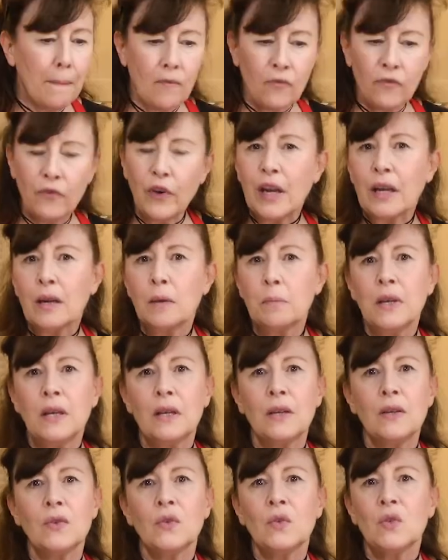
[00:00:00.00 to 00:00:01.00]

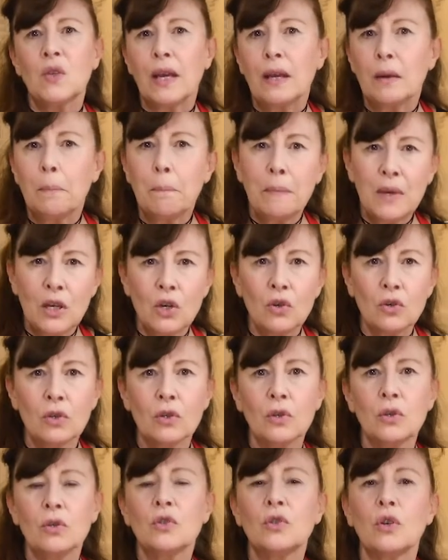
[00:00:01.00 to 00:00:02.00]
vitamins and
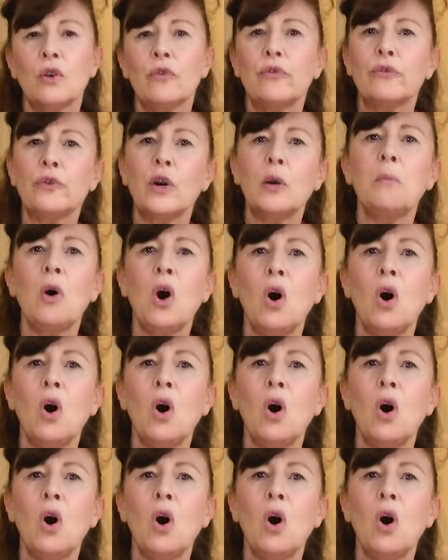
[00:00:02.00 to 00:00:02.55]
minerals from